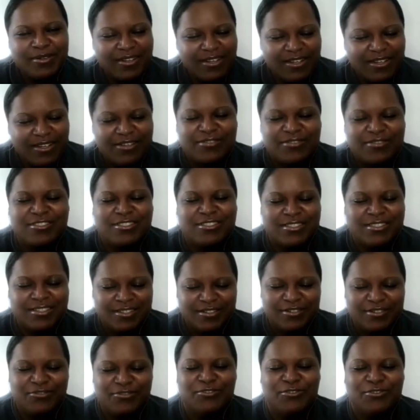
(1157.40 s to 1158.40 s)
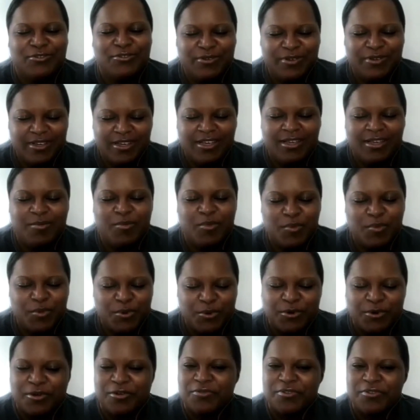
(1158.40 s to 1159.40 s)
love to interview Amy
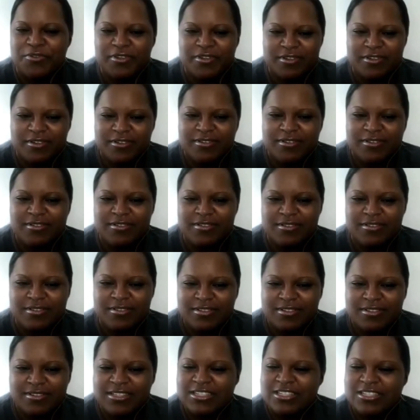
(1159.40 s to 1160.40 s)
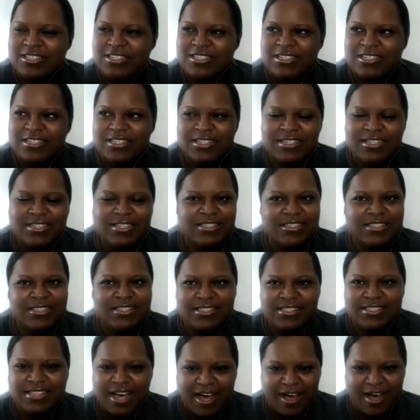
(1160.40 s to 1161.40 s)
Porterfield. She is
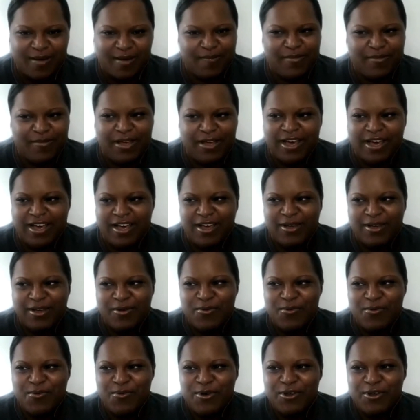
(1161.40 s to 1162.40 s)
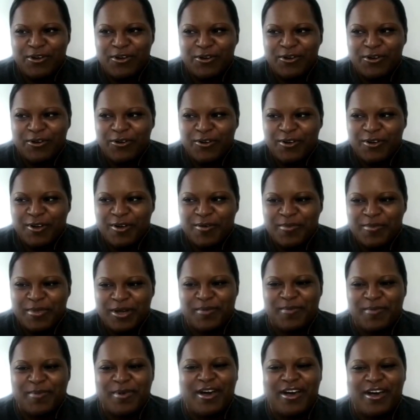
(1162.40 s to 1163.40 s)
the top. I want her on
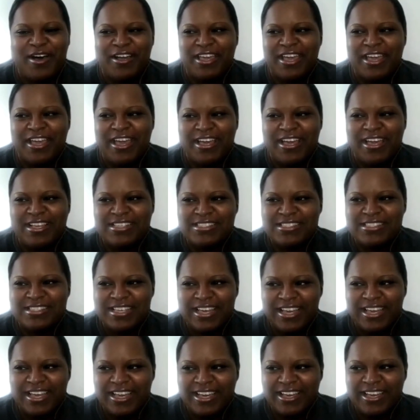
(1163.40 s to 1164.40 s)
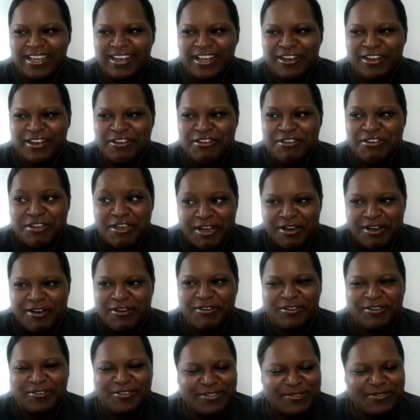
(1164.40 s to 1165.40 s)
my podcast. And I
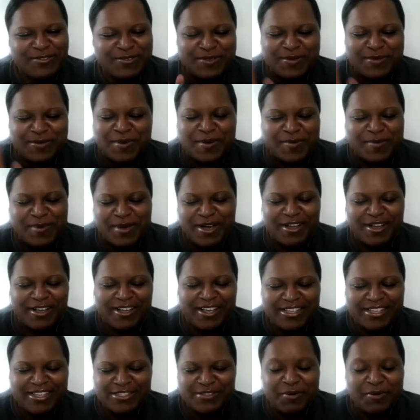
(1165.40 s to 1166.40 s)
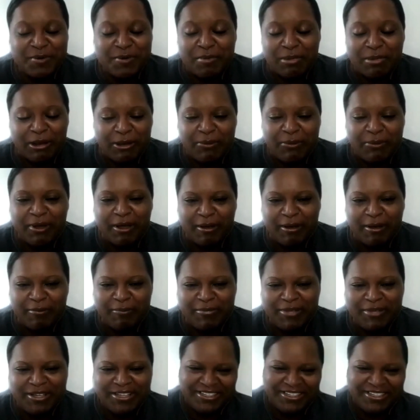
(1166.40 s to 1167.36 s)
know if she was on my podcast, it will blow up.